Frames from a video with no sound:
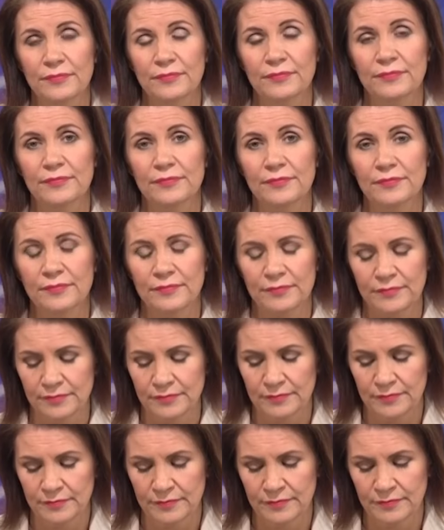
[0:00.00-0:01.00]

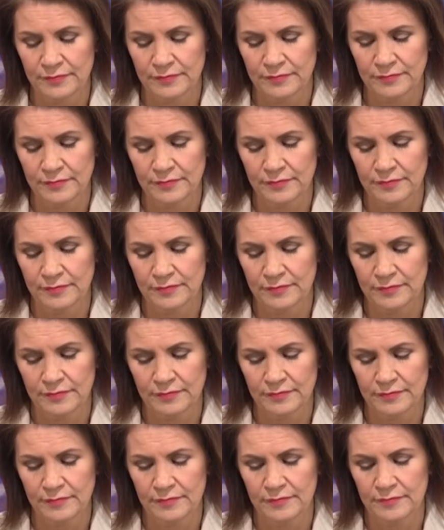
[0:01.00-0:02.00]

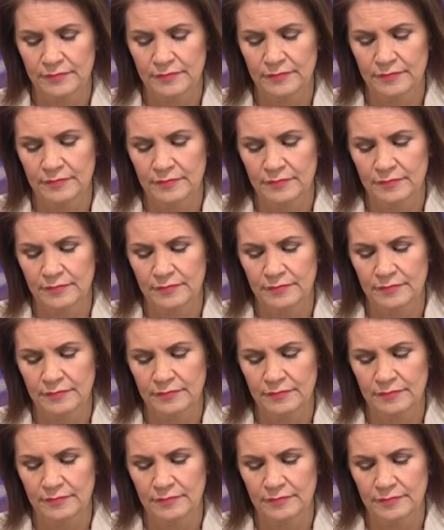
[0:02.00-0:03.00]

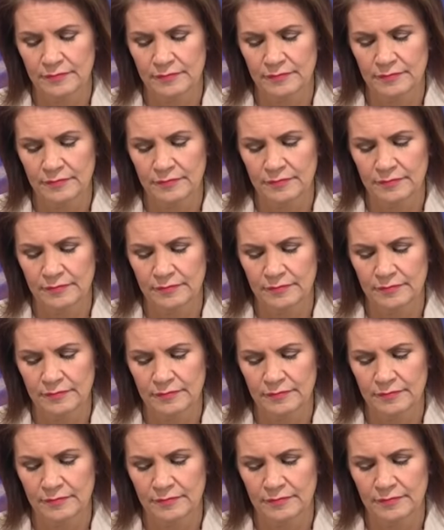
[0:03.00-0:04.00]

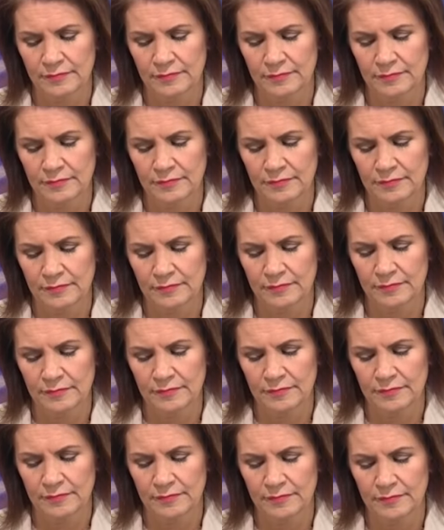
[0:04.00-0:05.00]

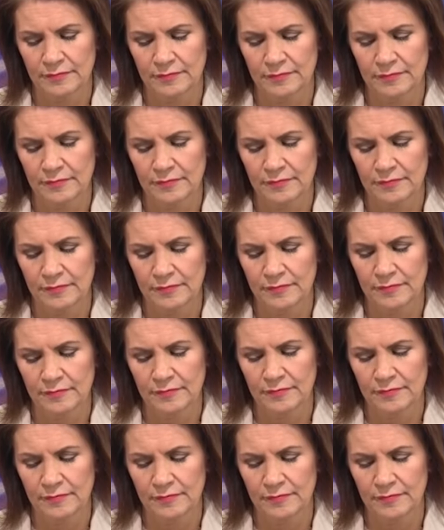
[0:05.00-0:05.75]
(silent)